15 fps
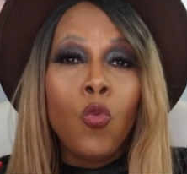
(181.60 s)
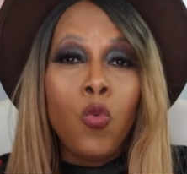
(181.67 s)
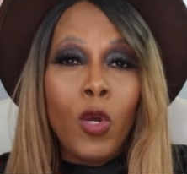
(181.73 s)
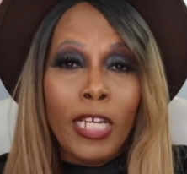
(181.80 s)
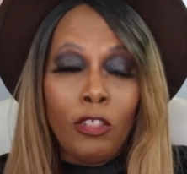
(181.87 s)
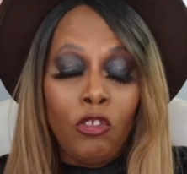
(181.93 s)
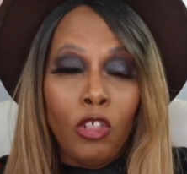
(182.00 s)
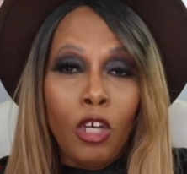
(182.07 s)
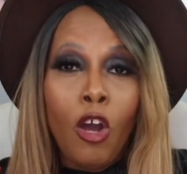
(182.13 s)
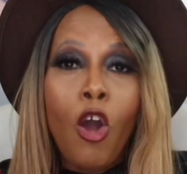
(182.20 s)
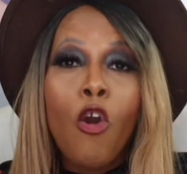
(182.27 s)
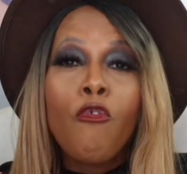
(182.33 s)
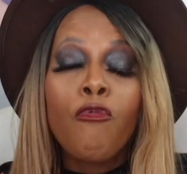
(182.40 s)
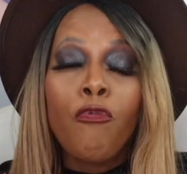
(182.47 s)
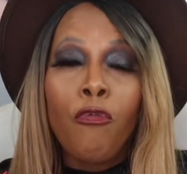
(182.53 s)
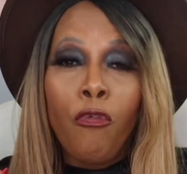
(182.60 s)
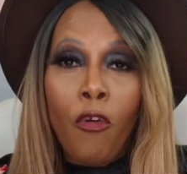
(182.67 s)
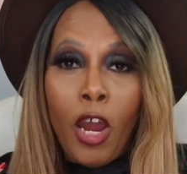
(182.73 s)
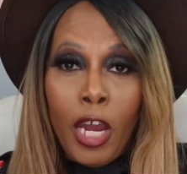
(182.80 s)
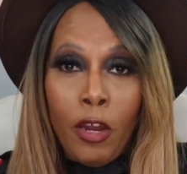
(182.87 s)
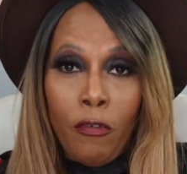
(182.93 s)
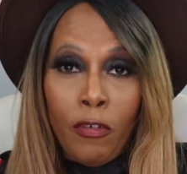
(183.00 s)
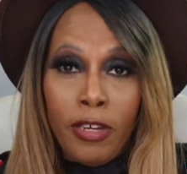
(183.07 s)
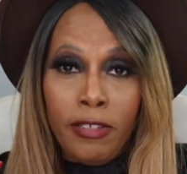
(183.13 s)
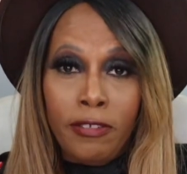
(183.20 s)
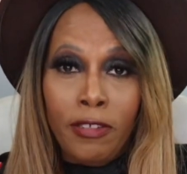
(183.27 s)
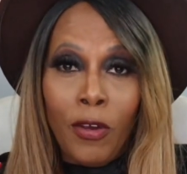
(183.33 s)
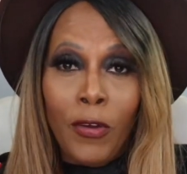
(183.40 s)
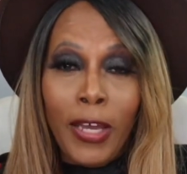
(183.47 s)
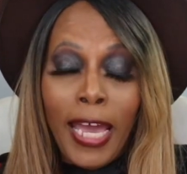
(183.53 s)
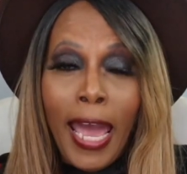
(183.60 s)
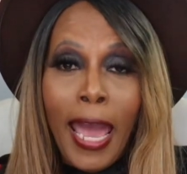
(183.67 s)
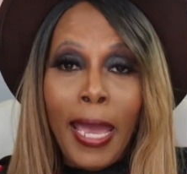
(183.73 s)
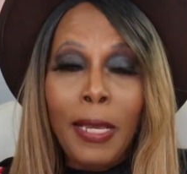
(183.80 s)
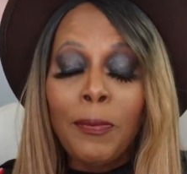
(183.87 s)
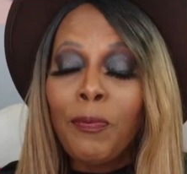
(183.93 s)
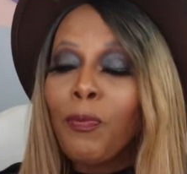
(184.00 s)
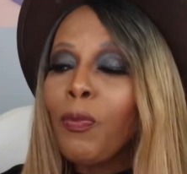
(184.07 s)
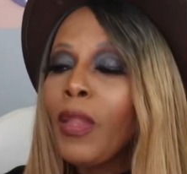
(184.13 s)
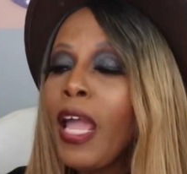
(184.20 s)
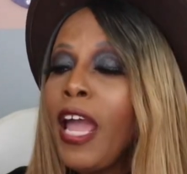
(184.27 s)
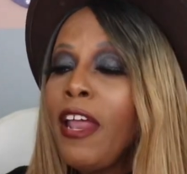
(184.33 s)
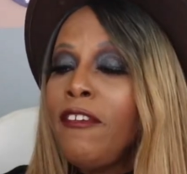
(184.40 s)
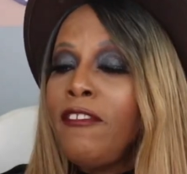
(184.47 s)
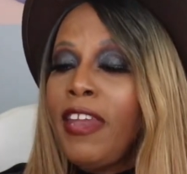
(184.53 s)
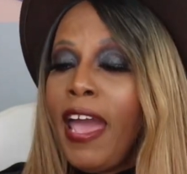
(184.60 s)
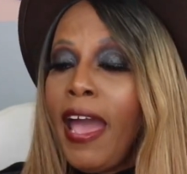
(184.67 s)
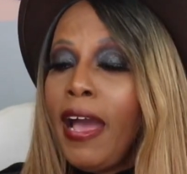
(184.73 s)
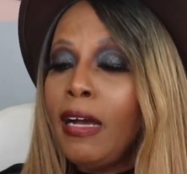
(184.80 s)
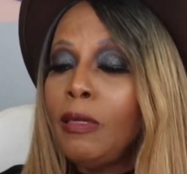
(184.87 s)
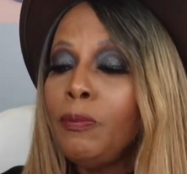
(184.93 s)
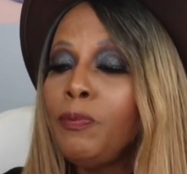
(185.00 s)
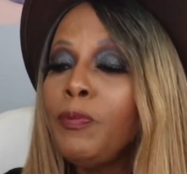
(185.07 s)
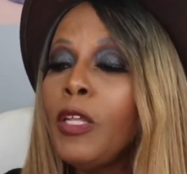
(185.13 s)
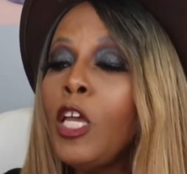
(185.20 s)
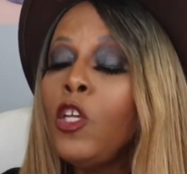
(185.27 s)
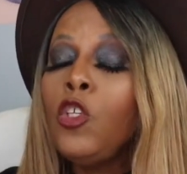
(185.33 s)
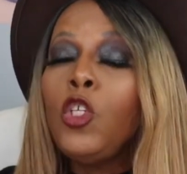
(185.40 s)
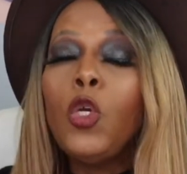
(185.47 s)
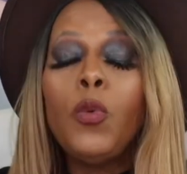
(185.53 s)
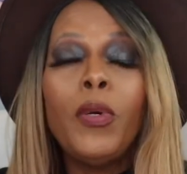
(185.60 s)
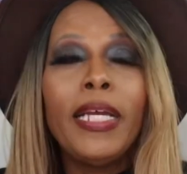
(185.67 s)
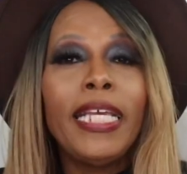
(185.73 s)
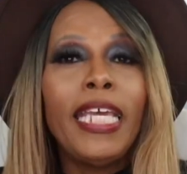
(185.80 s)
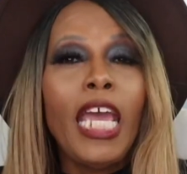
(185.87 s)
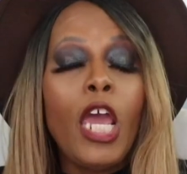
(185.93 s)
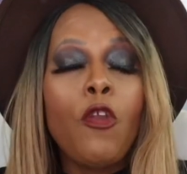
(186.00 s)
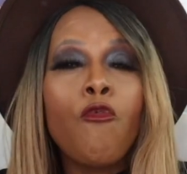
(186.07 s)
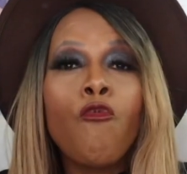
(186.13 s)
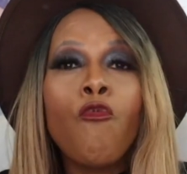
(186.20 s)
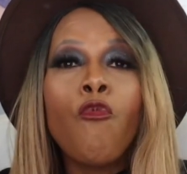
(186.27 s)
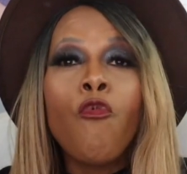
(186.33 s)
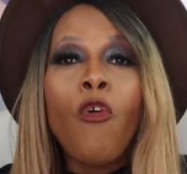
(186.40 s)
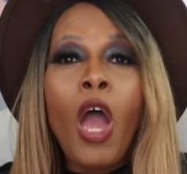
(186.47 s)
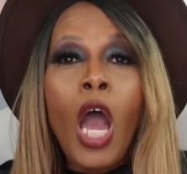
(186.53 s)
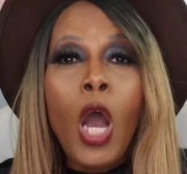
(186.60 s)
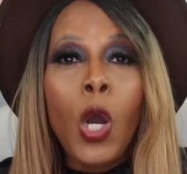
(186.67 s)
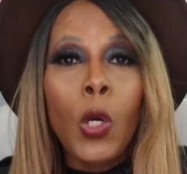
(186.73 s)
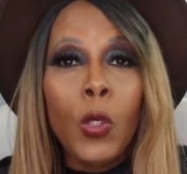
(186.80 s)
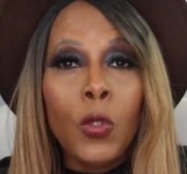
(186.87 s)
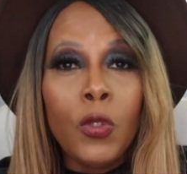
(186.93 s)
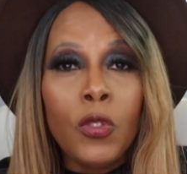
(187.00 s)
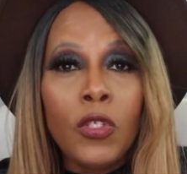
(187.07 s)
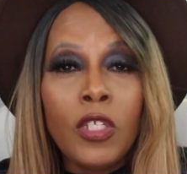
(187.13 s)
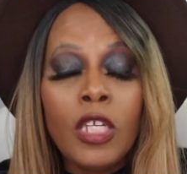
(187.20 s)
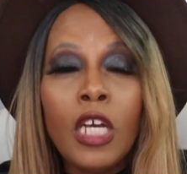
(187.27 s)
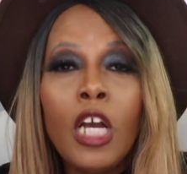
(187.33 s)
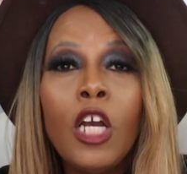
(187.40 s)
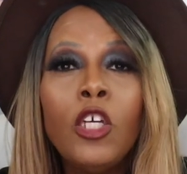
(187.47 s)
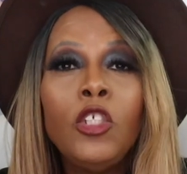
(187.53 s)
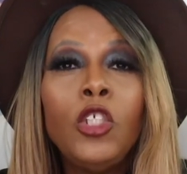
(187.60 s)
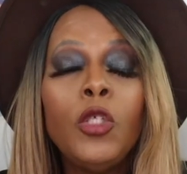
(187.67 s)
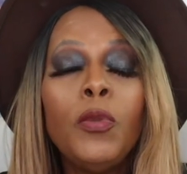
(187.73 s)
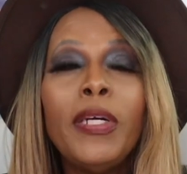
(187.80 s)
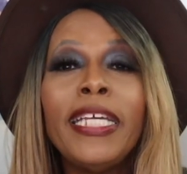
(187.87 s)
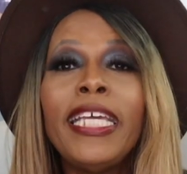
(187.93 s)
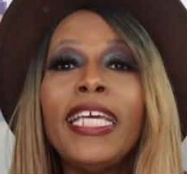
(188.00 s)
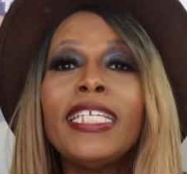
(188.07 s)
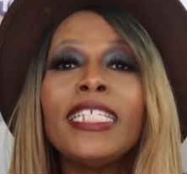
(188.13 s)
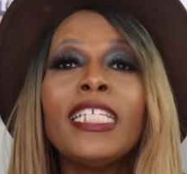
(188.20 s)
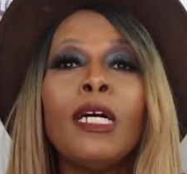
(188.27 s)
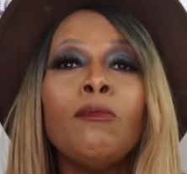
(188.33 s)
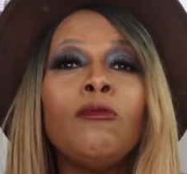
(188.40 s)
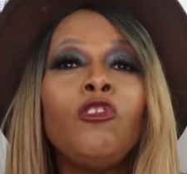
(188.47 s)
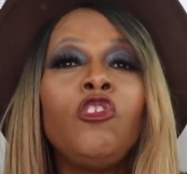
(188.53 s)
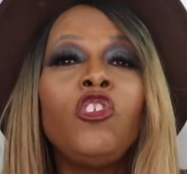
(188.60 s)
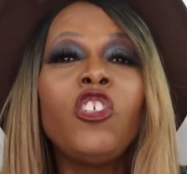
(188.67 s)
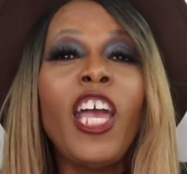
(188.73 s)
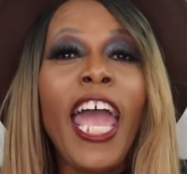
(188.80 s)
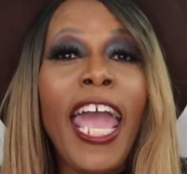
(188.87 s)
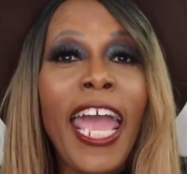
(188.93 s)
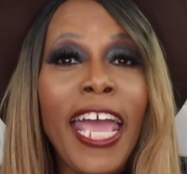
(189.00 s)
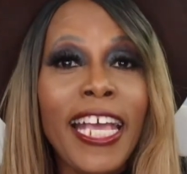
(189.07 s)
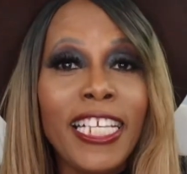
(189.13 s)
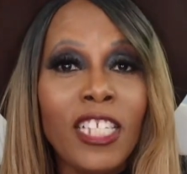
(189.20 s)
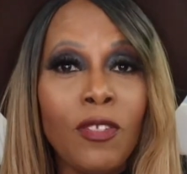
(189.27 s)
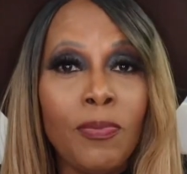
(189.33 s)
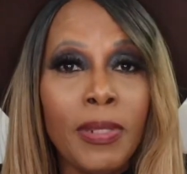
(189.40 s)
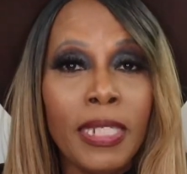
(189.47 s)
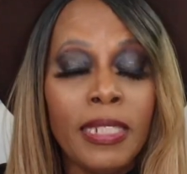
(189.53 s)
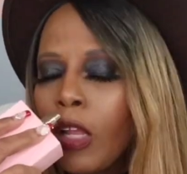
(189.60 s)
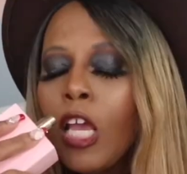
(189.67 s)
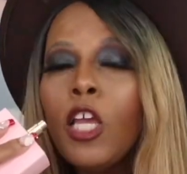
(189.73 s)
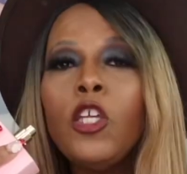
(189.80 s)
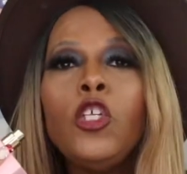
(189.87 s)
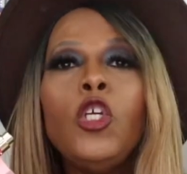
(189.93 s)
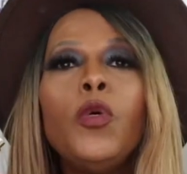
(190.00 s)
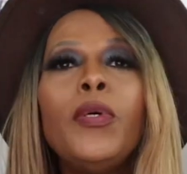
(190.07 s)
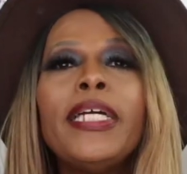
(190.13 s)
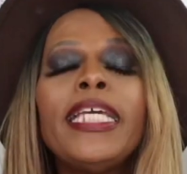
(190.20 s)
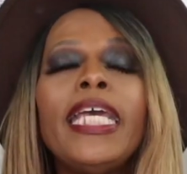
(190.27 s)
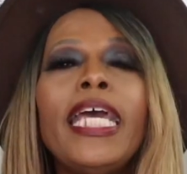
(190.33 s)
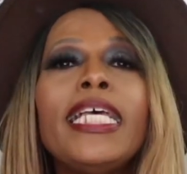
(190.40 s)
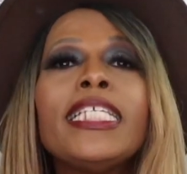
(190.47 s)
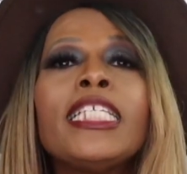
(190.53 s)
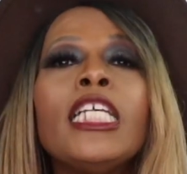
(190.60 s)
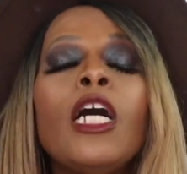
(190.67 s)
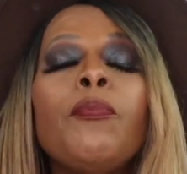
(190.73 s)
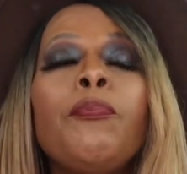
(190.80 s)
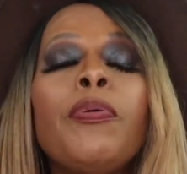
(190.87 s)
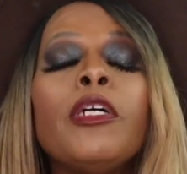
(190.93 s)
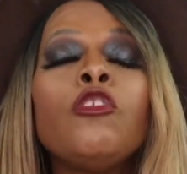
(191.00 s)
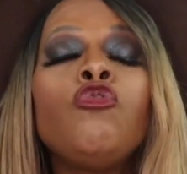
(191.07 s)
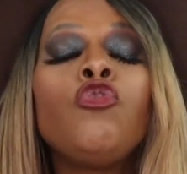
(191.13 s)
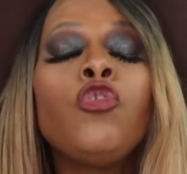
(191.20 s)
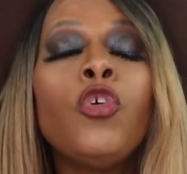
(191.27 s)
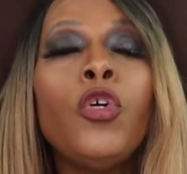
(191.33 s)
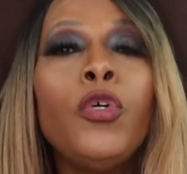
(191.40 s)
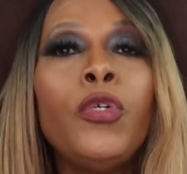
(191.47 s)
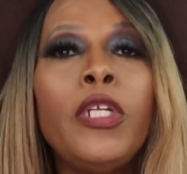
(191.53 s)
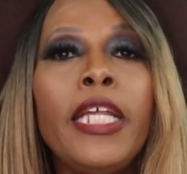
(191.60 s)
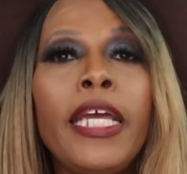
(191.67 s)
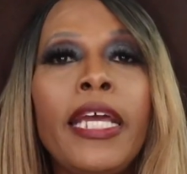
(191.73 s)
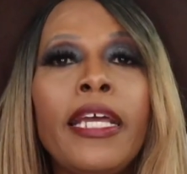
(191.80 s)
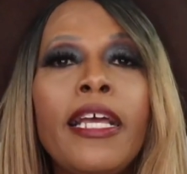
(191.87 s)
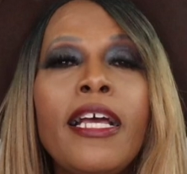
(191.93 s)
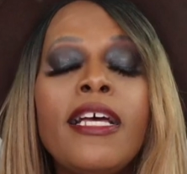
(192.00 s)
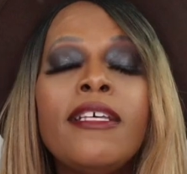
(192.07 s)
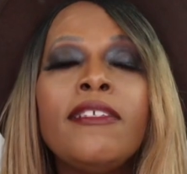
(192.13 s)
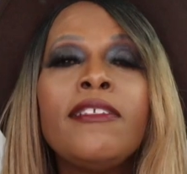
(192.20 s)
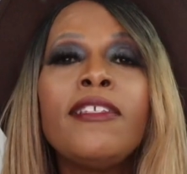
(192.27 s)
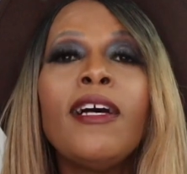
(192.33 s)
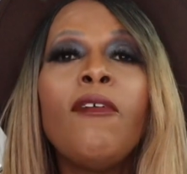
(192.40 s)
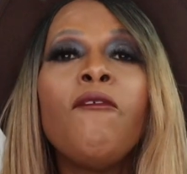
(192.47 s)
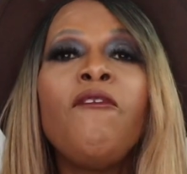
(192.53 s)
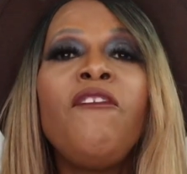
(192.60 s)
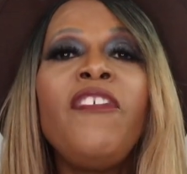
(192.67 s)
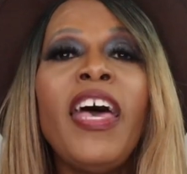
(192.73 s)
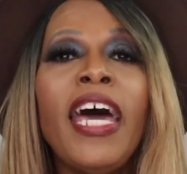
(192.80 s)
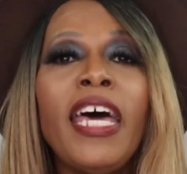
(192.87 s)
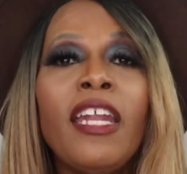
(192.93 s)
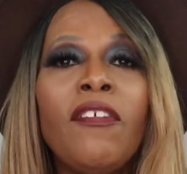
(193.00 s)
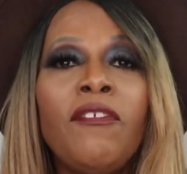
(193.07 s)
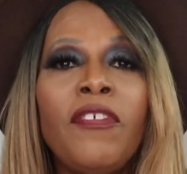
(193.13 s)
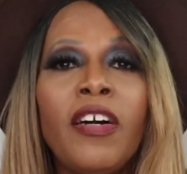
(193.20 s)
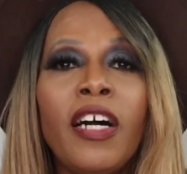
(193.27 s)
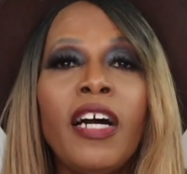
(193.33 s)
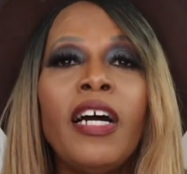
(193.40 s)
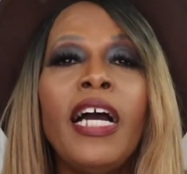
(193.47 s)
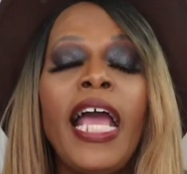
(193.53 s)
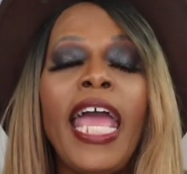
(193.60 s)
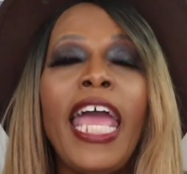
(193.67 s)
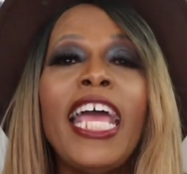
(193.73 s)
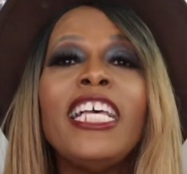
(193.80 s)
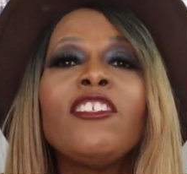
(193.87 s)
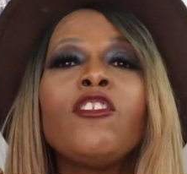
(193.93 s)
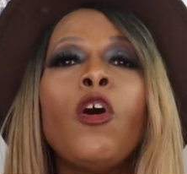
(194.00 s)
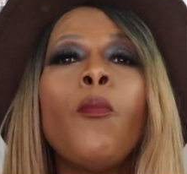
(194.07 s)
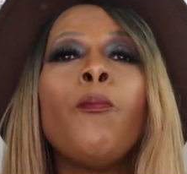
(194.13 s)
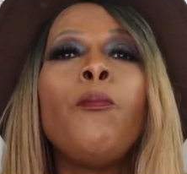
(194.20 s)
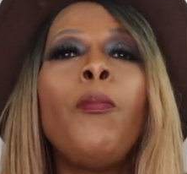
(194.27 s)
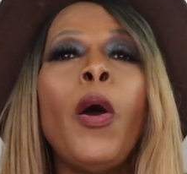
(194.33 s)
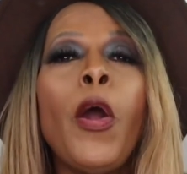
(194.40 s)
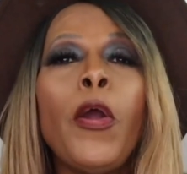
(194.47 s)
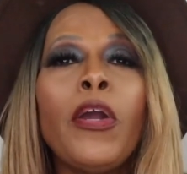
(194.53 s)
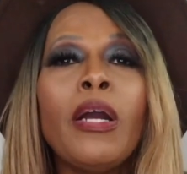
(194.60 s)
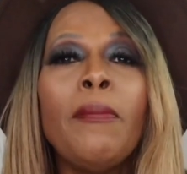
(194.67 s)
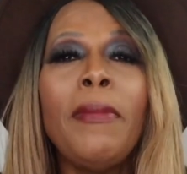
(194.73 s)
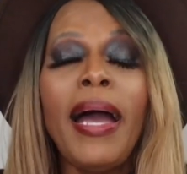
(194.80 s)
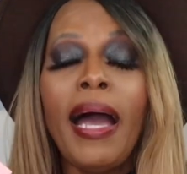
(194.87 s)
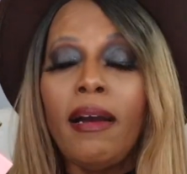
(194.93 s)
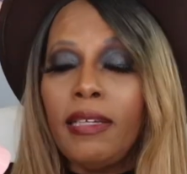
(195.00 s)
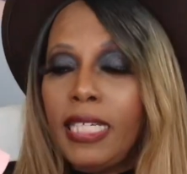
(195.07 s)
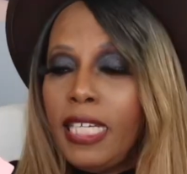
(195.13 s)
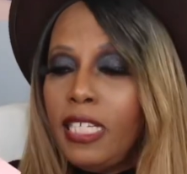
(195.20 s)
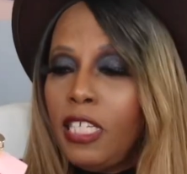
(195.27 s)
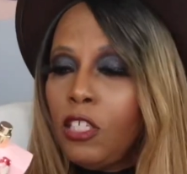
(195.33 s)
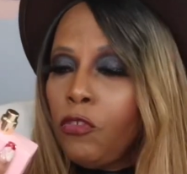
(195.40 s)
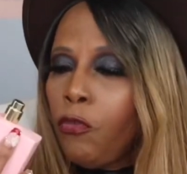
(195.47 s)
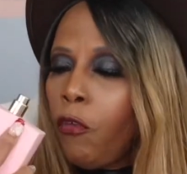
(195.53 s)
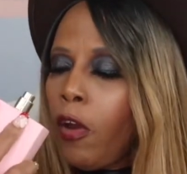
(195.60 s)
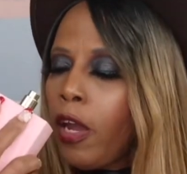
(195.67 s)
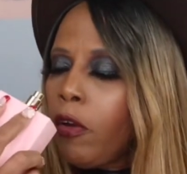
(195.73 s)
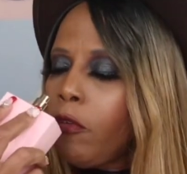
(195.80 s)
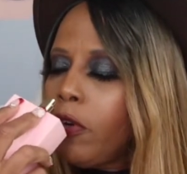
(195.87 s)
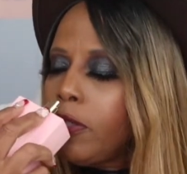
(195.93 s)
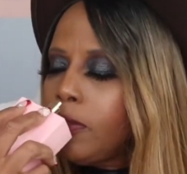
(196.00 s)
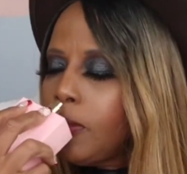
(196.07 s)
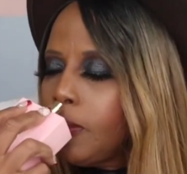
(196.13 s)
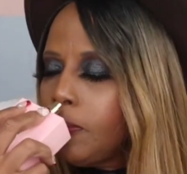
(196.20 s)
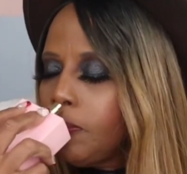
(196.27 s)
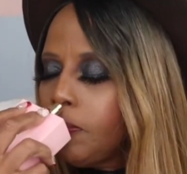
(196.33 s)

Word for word: winter fragrance, okay? Now, you would get rose. You would get some jasmine. You would get some patchouli, some vetiver, and some bergamot in this fragrance.